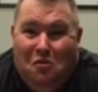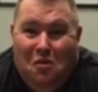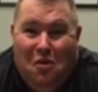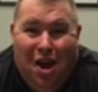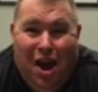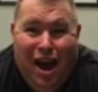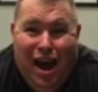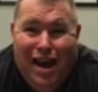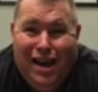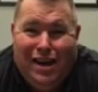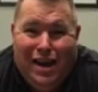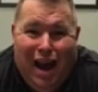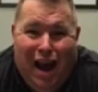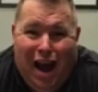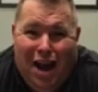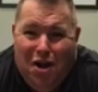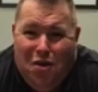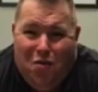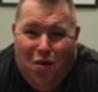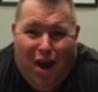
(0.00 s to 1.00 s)
What?
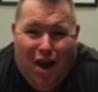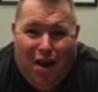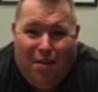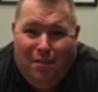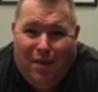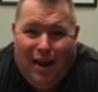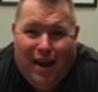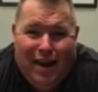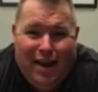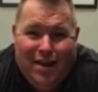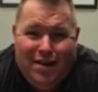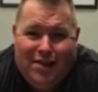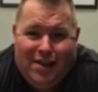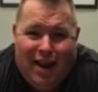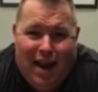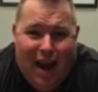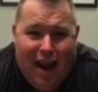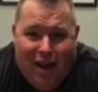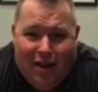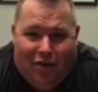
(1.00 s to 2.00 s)
I to be in
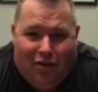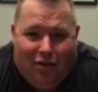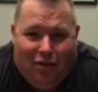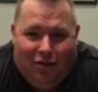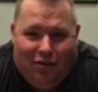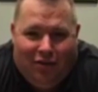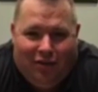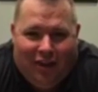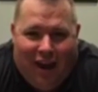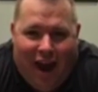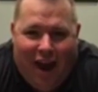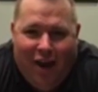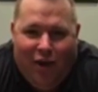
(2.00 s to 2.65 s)
sales.